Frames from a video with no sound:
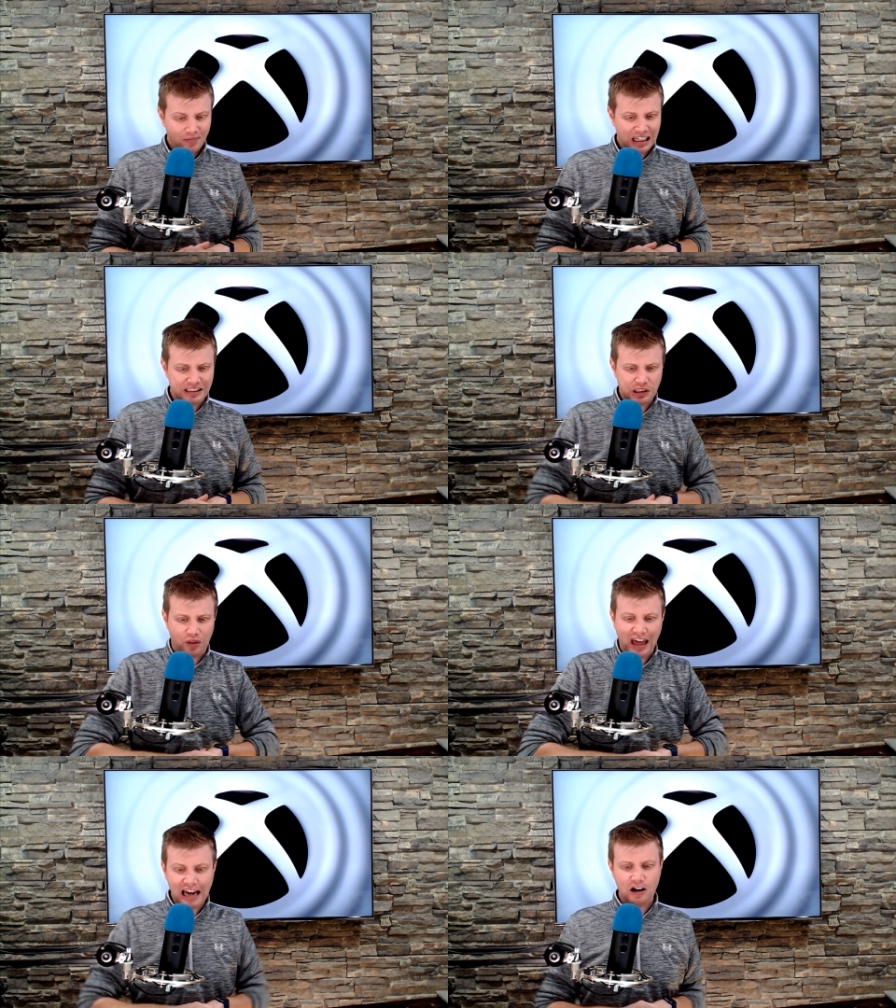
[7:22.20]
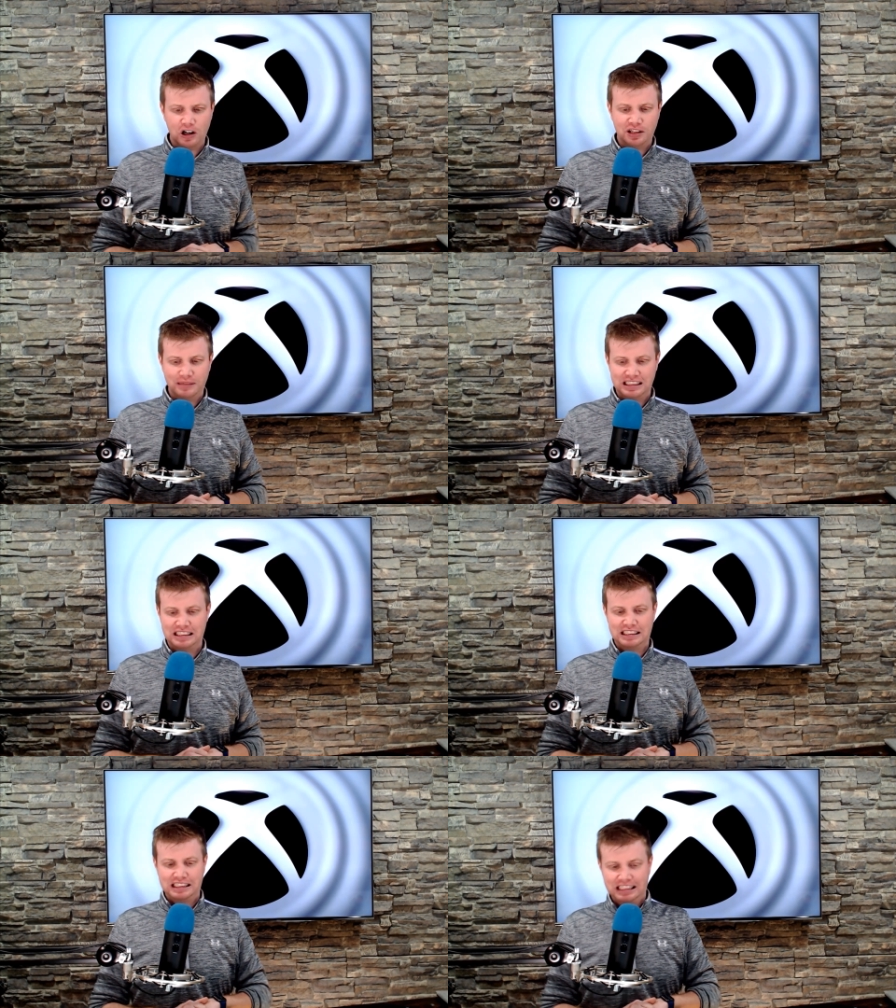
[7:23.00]
So that argument
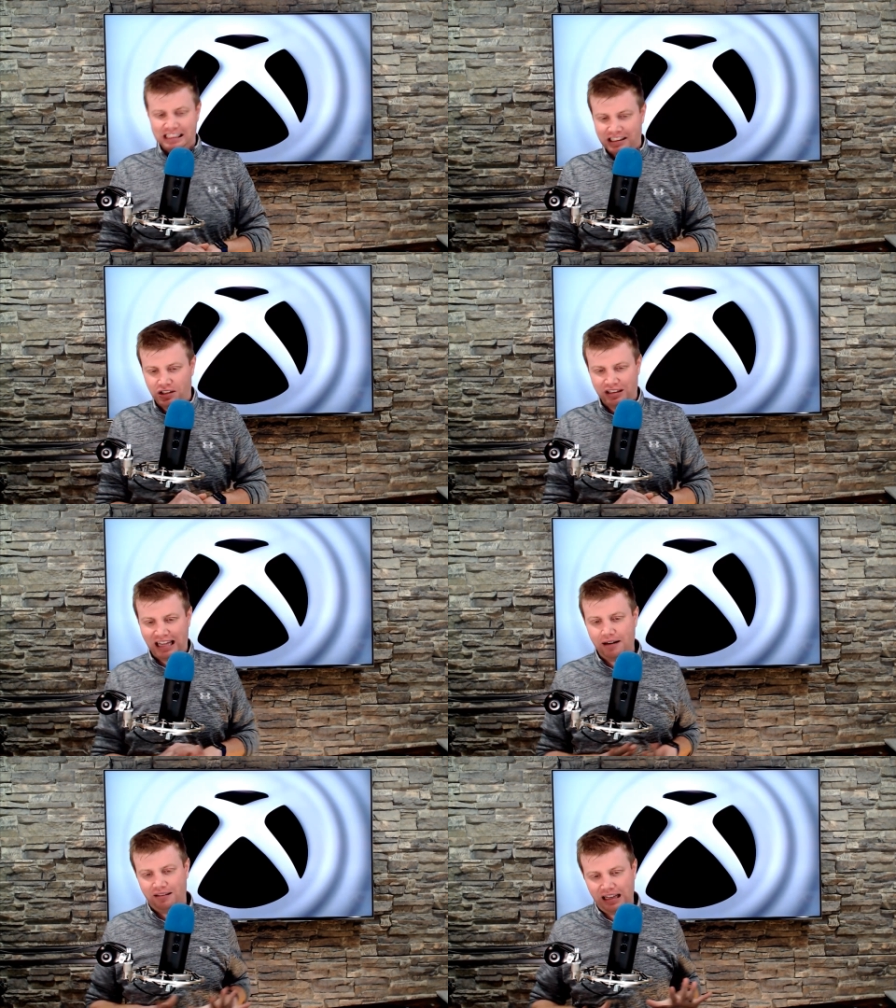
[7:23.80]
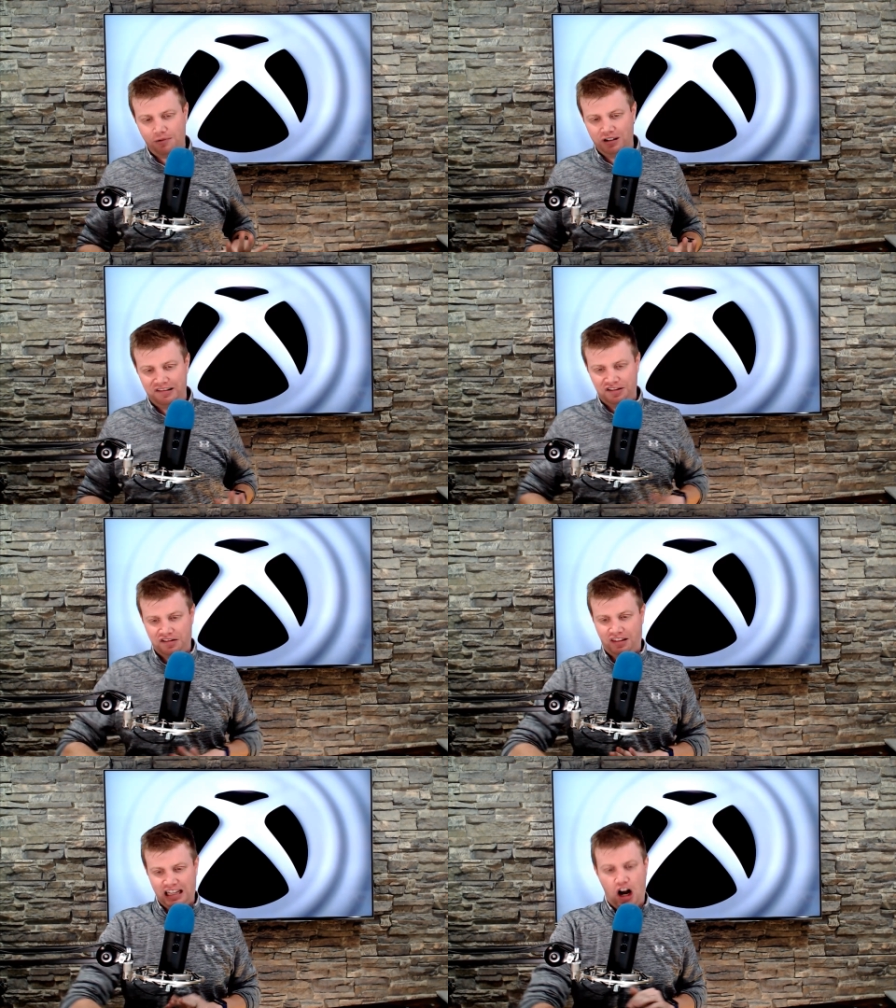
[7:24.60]
that that one's
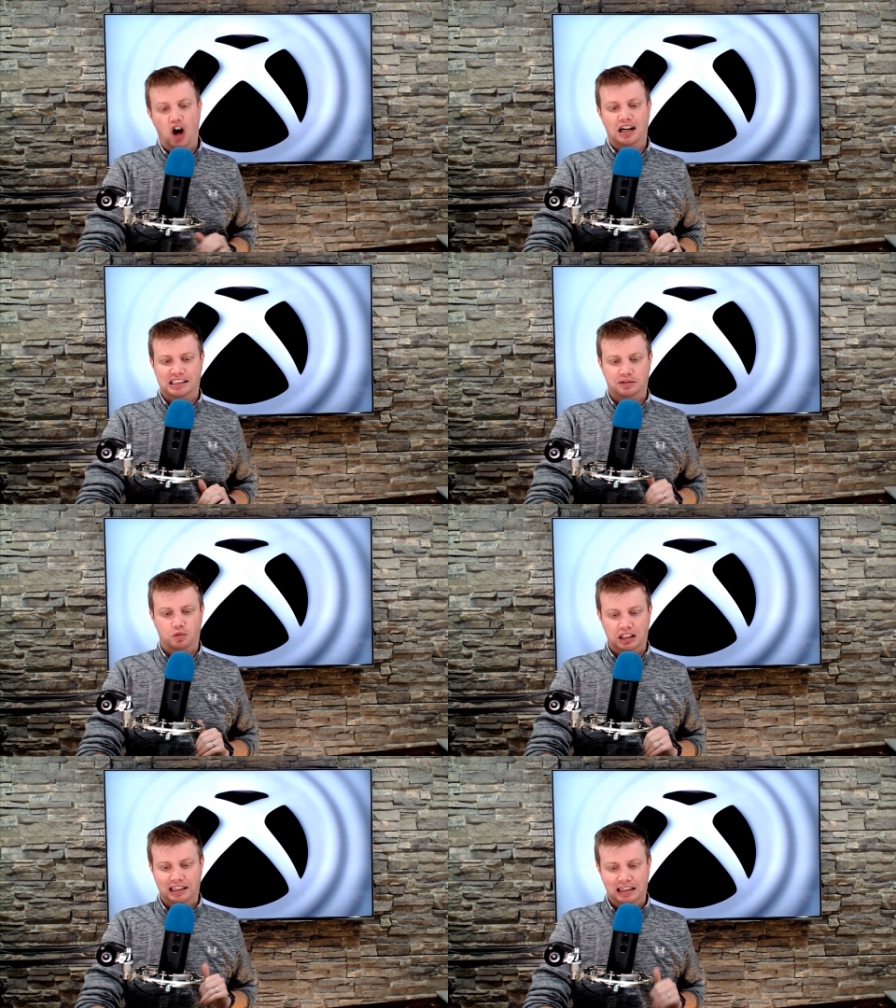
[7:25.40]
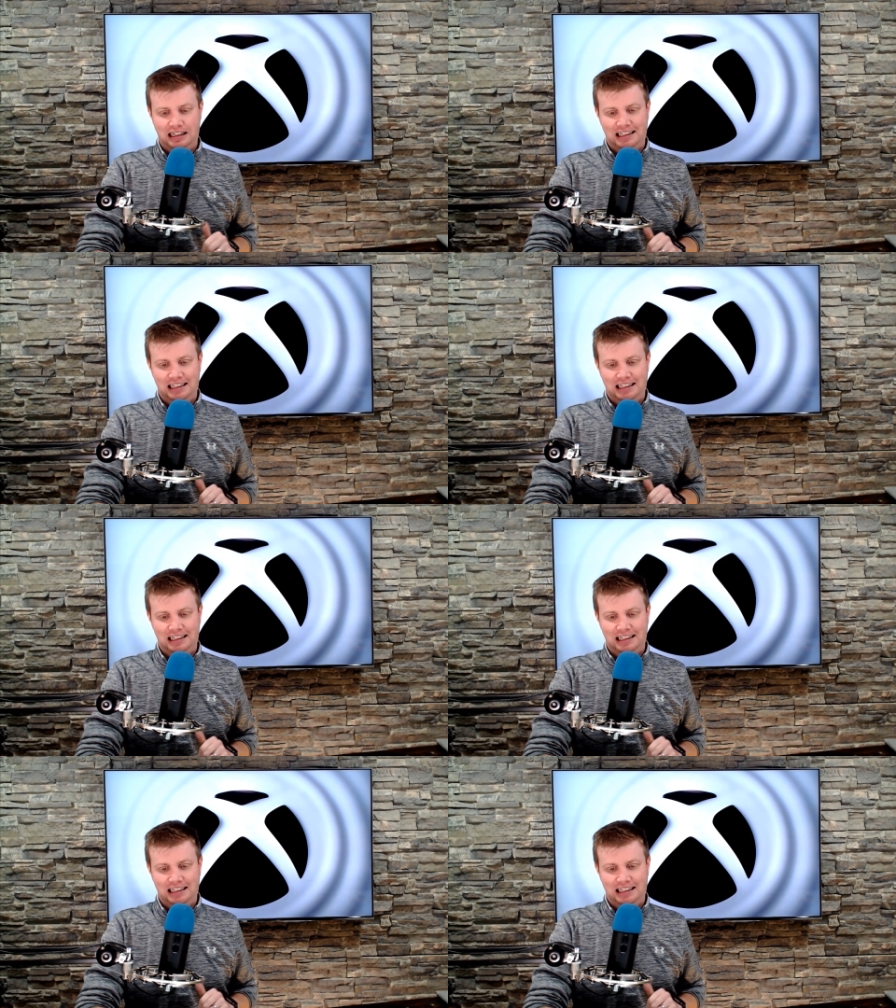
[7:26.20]
just the oddest one.